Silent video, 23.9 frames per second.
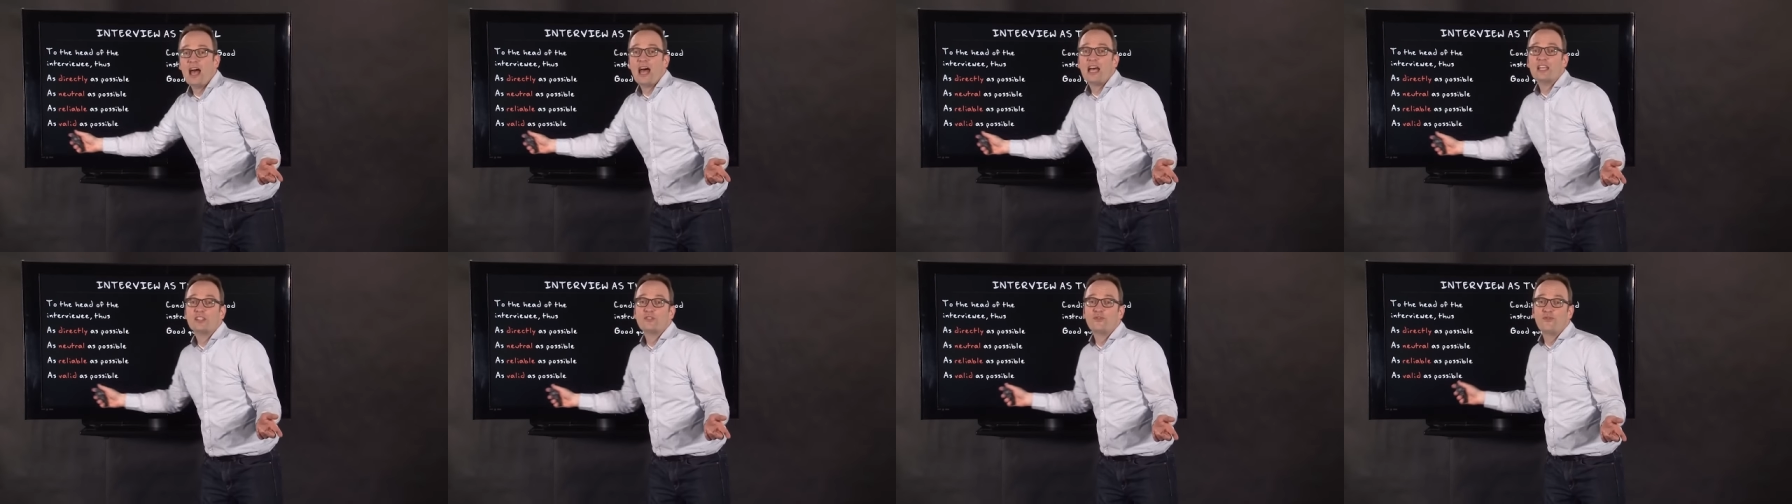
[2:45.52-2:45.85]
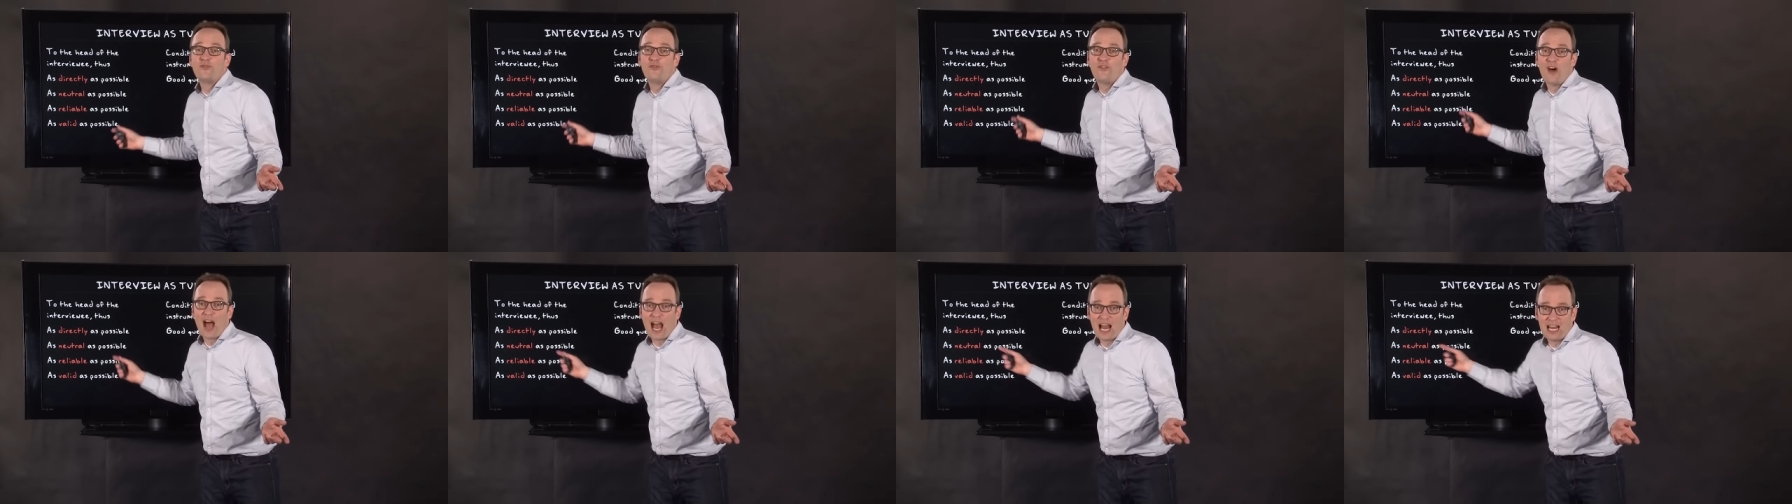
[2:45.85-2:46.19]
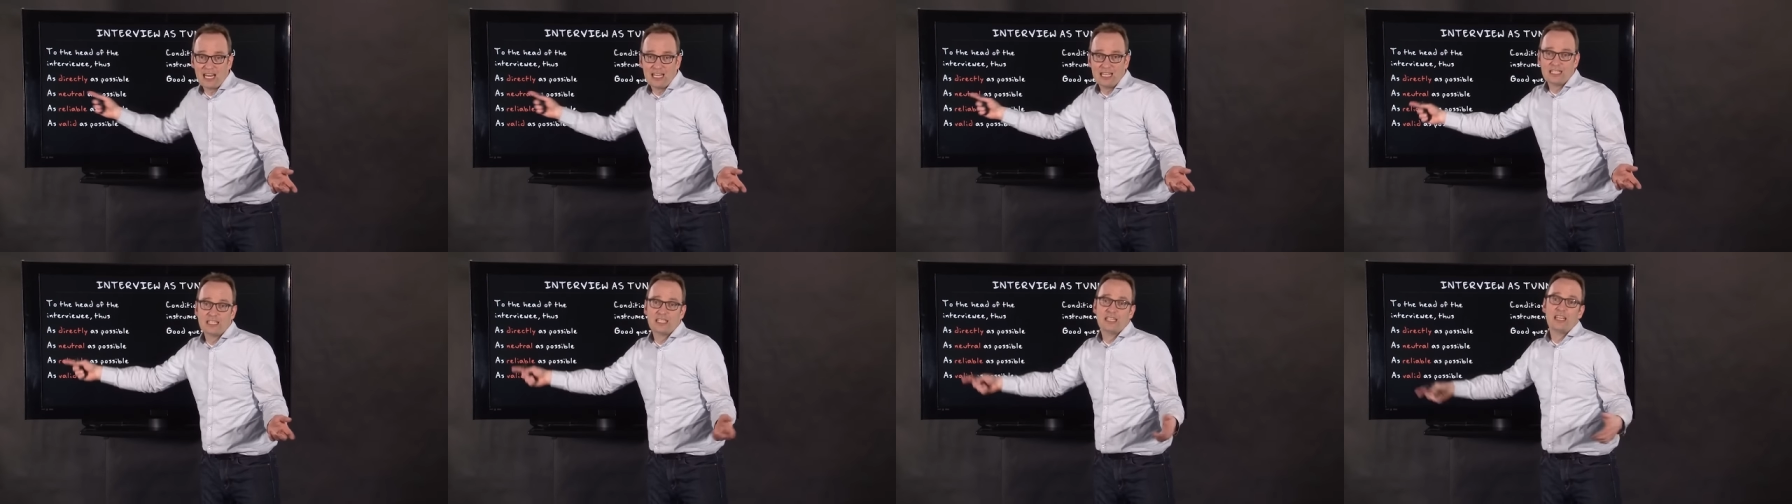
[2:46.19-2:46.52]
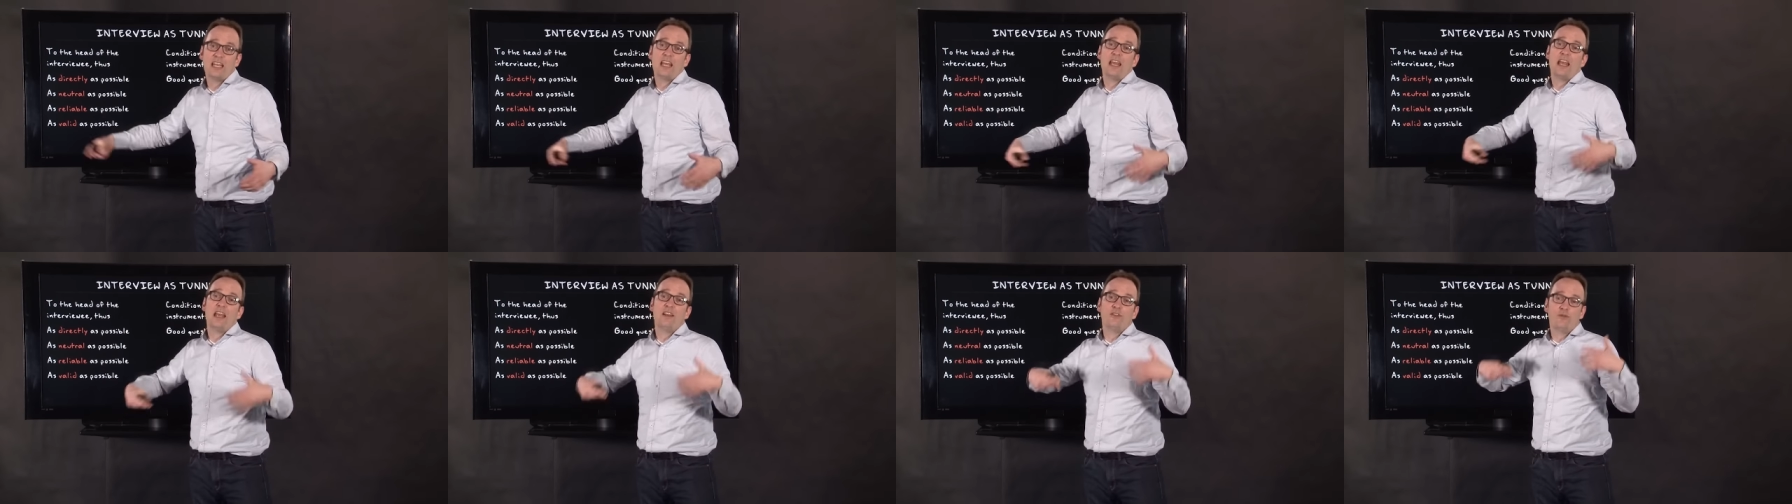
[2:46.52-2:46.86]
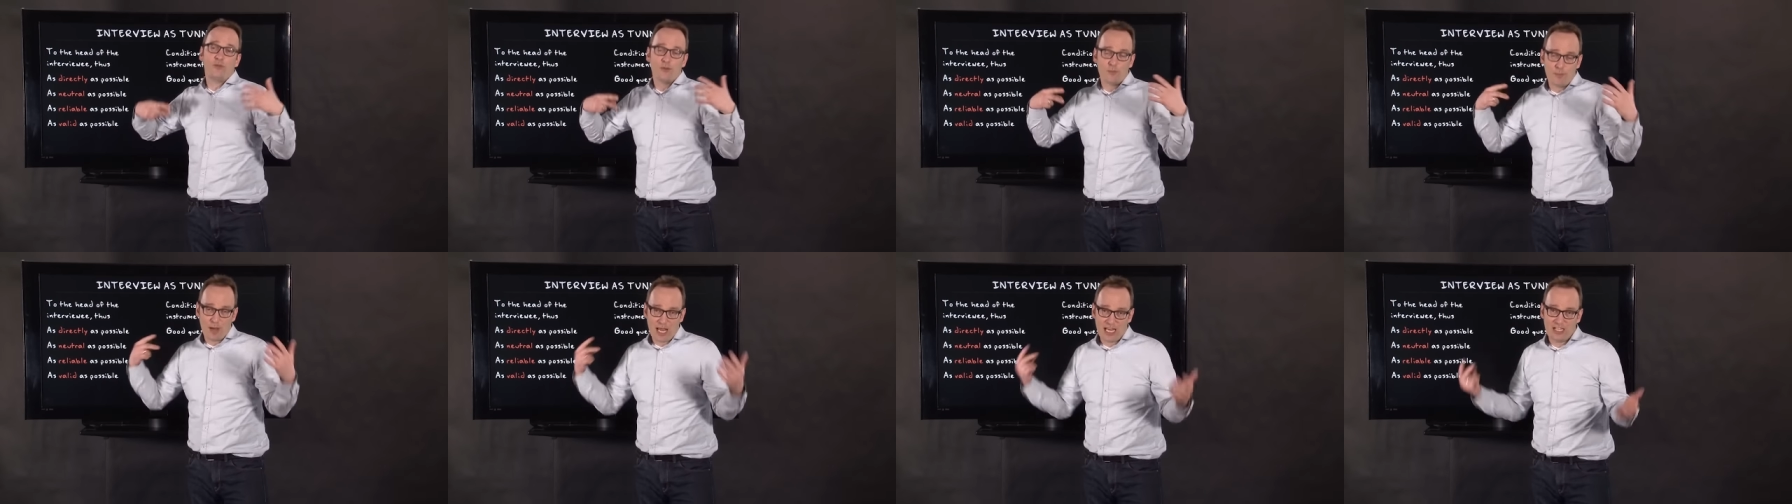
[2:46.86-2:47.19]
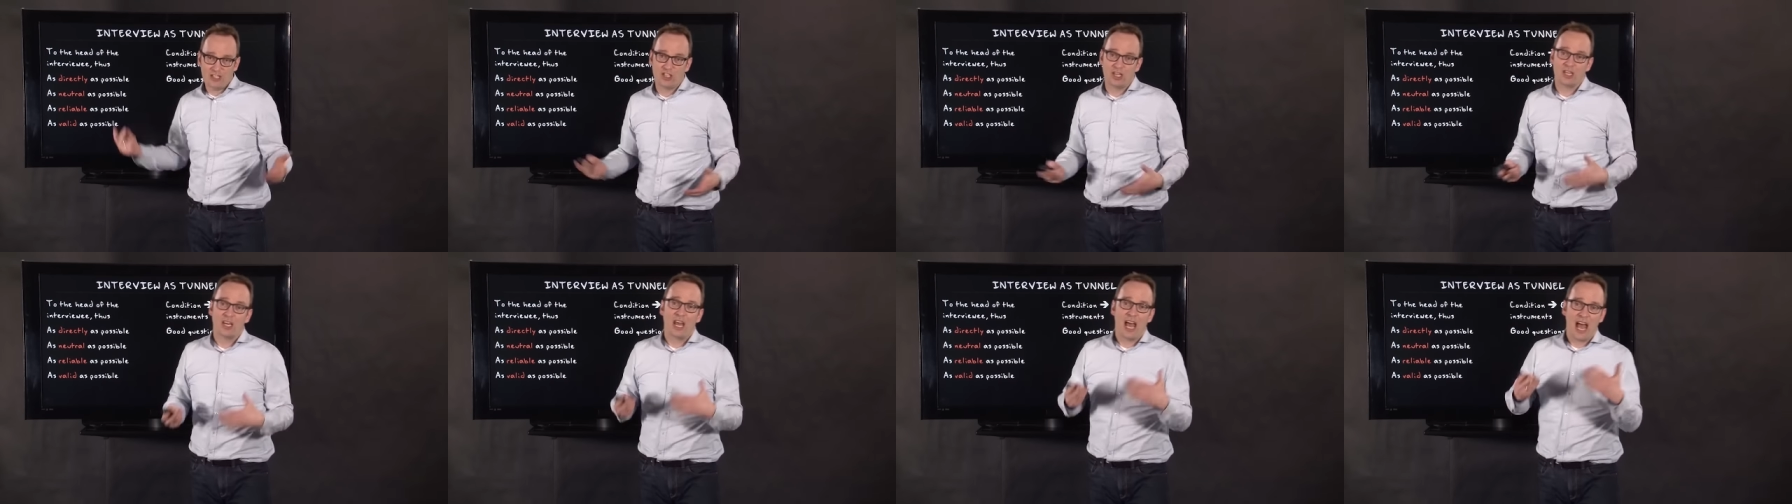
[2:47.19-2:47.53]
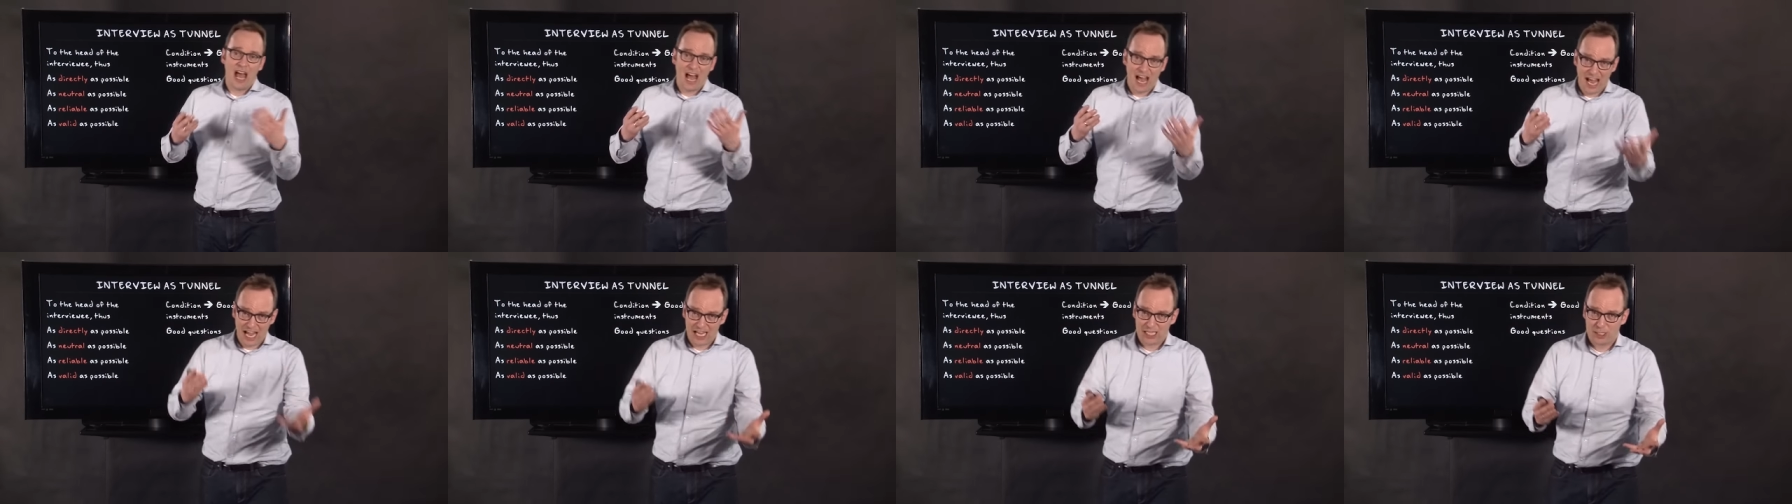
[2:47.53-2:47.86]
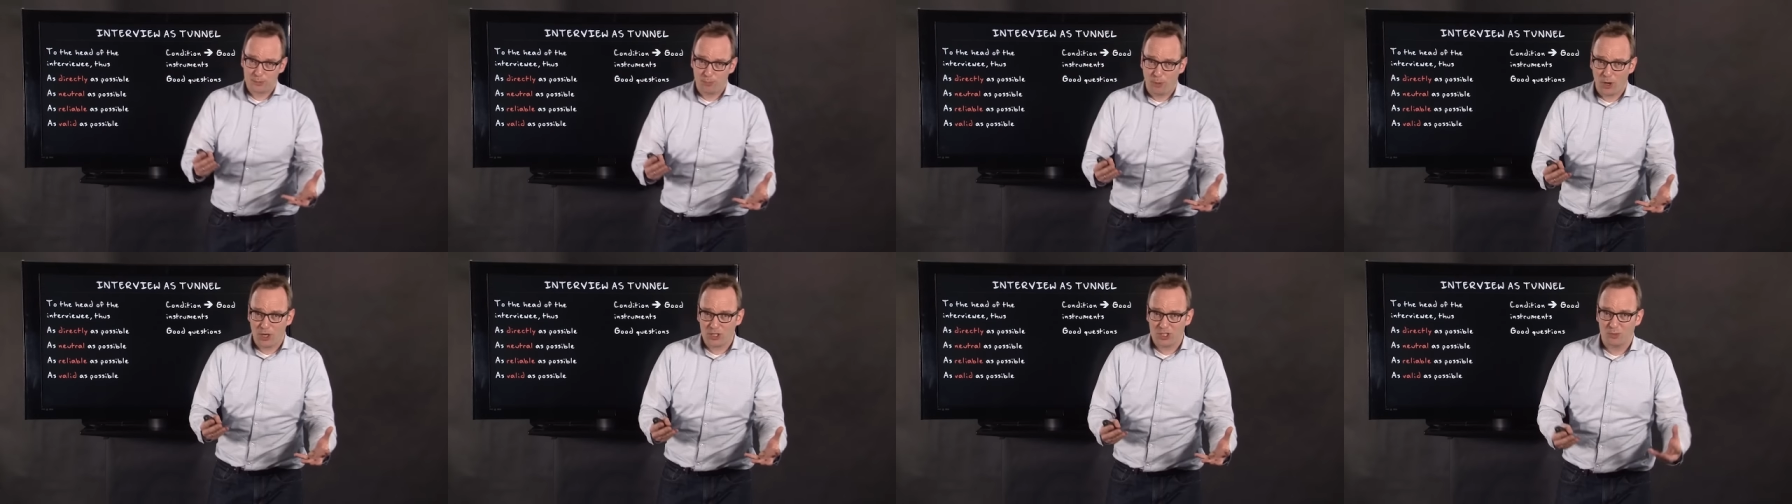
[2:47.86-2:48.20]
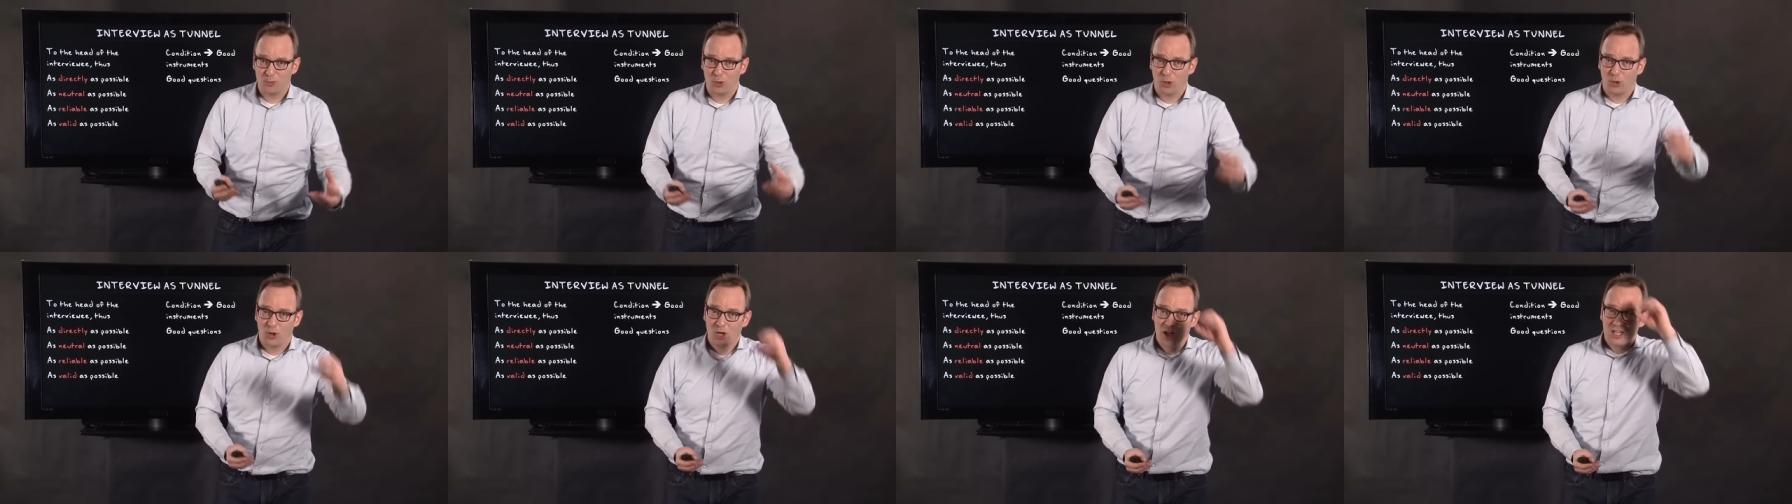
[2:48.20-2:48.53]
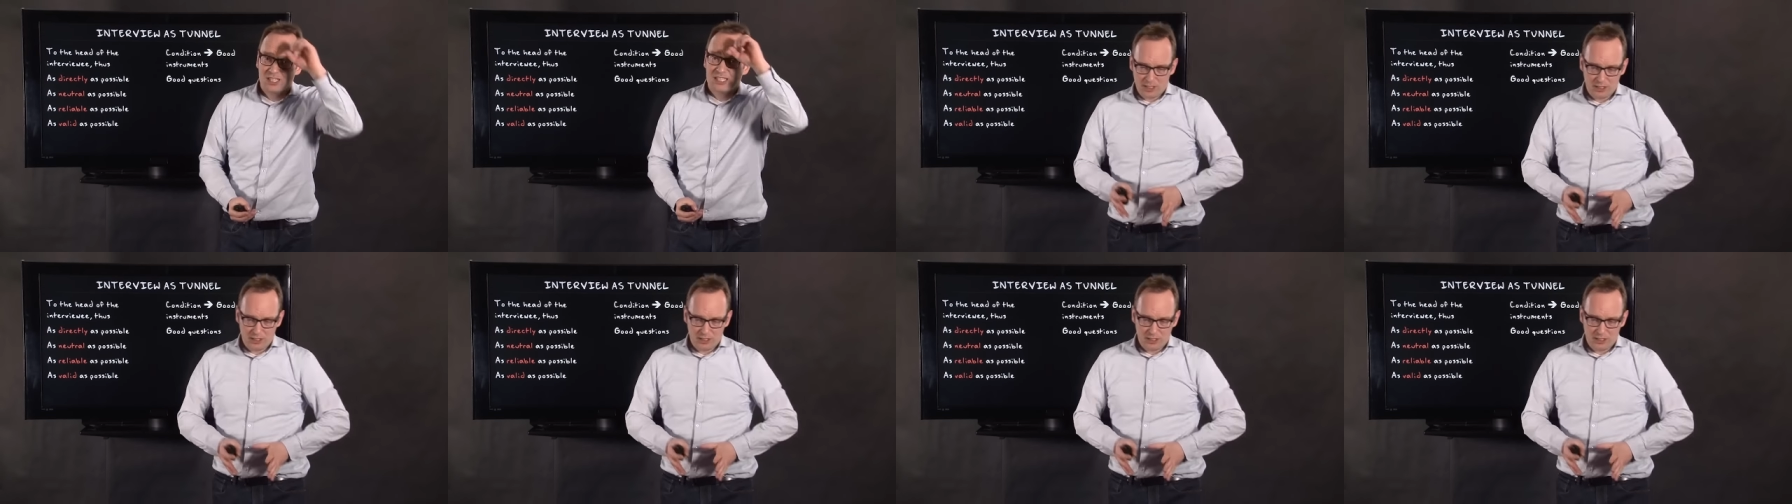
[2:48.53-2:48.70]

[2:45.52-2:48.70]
as valid information as possible.